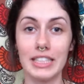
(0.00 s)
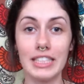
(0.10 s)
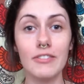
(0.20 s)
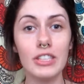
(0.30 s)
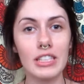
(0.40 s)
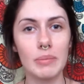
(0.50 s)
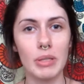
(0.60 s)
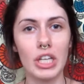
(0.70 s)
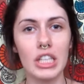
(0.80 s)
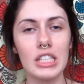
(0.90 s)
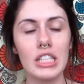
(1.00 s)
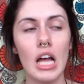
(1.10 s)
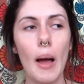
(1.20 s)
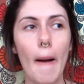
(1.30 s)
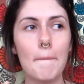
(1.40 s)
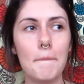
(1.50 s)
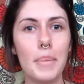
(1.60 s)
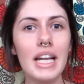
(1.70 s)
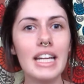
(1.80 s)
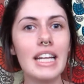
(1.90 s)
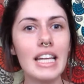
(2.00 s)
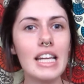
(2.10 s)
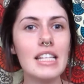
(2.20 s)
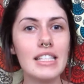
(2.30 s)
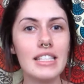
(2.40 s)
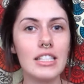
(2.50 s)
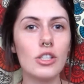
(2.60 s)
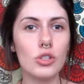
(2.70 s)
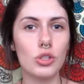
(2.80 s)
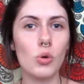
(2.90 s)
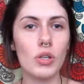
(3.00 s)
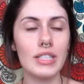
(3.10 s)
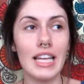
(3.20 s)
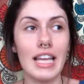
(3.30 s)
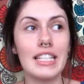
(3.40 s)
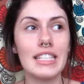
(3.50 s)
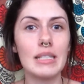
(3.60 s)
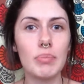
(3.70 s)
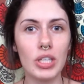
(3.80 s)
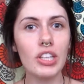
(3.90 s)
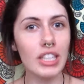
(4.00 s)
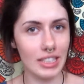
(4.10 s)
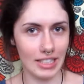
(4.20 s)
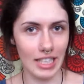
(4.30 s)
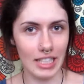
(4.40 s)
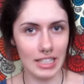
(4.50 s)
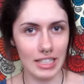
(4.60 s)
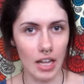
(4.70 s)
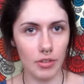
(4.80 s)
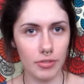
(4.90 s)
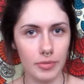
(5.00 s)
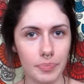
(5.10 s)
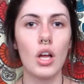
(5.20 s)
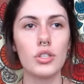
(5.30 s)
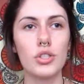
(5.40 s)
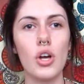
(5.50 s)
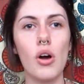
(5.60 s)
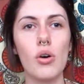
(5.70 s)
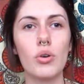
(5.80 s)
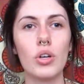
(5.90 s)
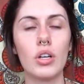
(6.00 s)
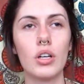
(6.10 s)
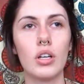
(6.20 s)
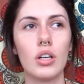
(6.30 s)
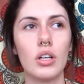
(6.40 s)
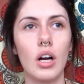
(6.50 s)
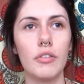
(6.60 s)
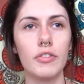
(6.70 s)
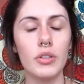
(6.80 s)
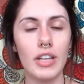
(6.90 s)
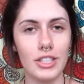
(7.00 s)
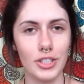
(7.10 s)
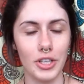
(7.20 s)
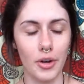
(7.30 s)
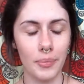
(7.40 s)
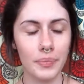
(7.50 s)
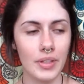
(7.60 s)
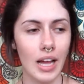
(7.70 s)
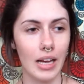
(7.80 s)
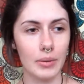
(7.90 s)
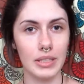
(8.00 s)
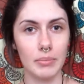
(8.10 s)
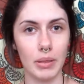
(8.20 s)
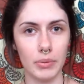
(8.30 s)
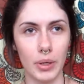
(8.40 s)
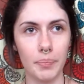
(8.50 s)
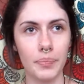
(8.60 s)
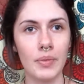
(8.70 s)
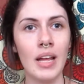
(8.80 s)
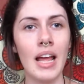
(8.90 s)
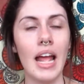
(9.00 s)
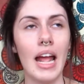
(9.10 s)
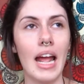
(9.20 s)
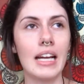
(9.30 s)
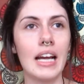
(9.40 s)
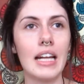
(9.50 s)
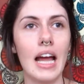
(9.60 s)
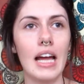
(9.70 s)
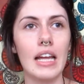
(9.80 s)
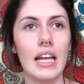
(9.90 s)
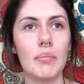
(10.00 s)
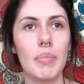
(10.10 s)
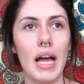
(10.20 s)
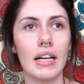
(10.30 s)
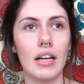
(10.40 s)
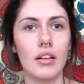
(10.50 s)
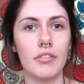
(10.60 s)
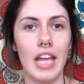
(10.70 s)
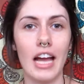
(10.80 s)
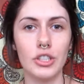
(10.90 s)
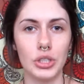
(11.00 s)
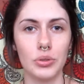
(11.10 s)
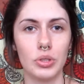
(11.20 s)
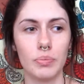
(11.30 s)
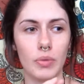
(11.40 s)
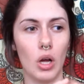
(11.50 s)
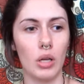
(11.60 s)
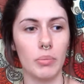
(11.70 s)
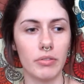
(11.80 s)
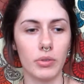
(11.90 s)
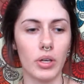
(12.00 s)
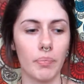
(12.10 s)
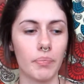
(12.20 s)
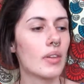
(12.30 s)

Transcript: a different experience, but it is still source experiencing itself. So a few days ago, I was in my room, and I'd had a bag of cashews on my floor.